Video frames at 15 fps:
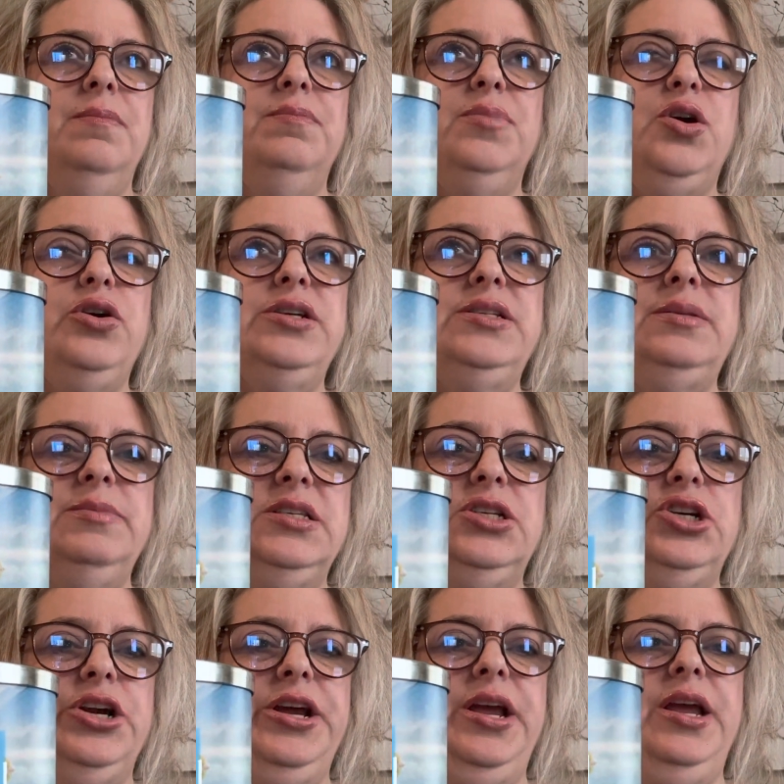Christmas
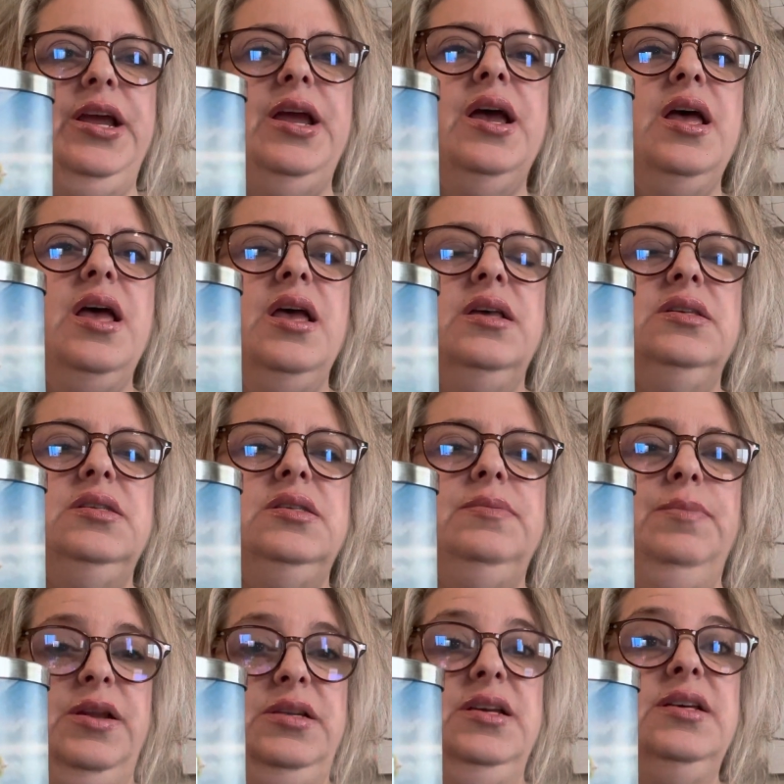tree.
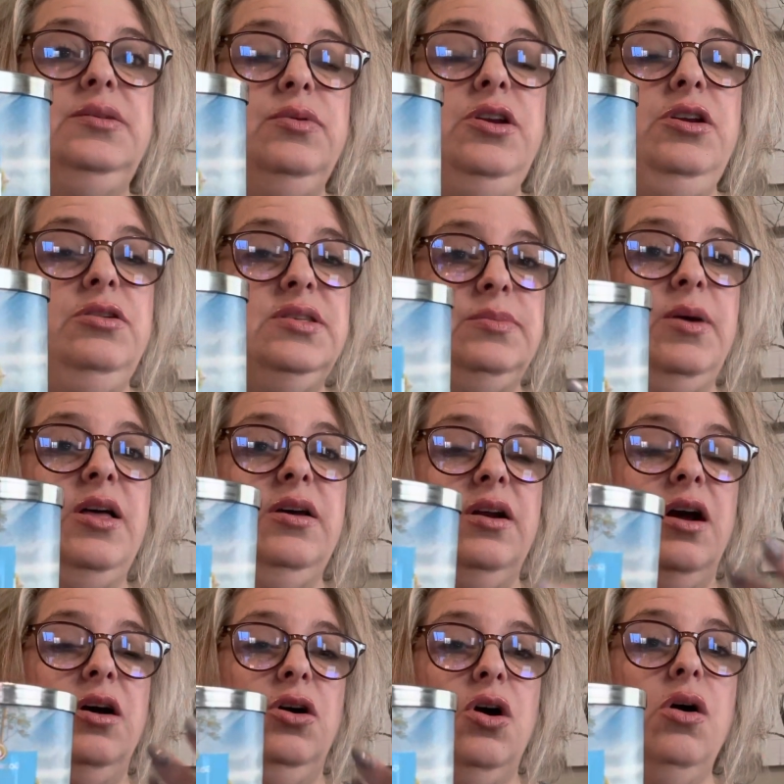It does when you smell it
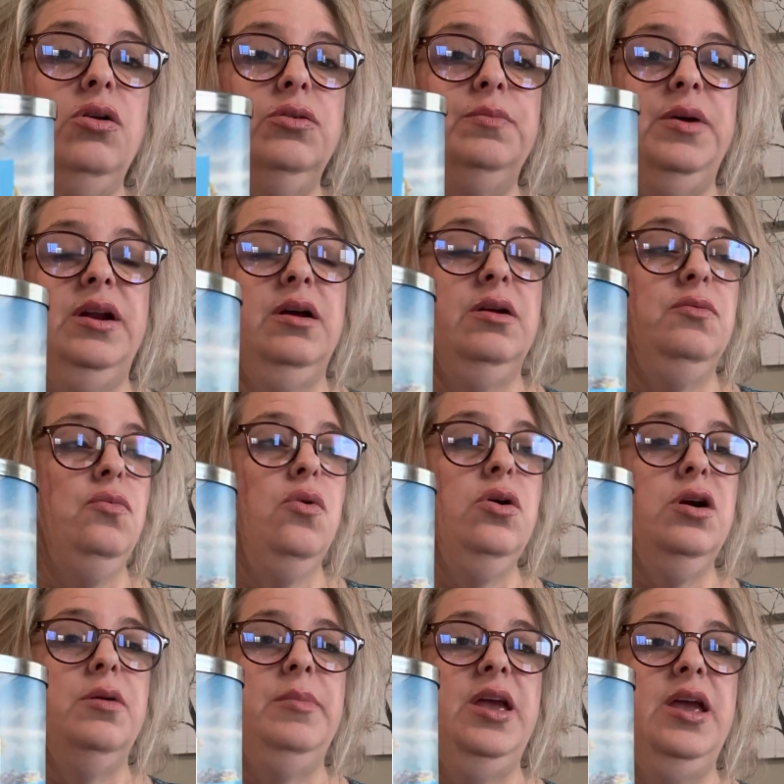on cold, but on
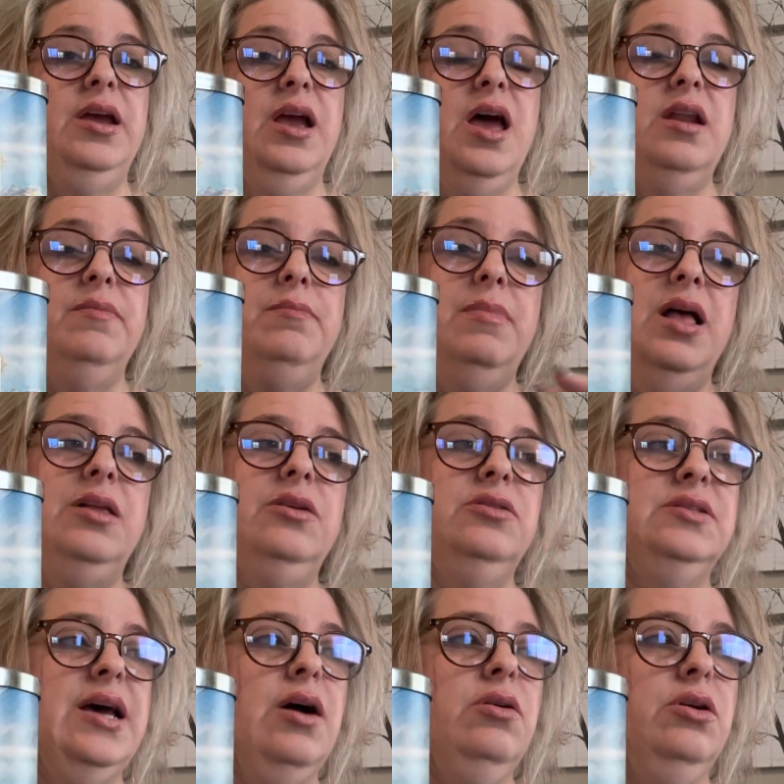warm, it kind of
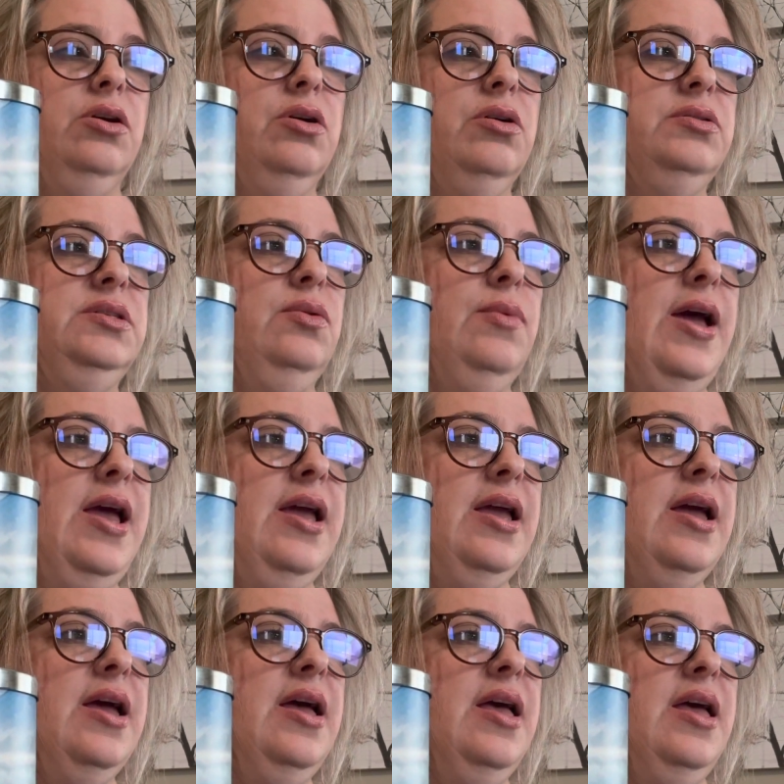mellows out and goes away,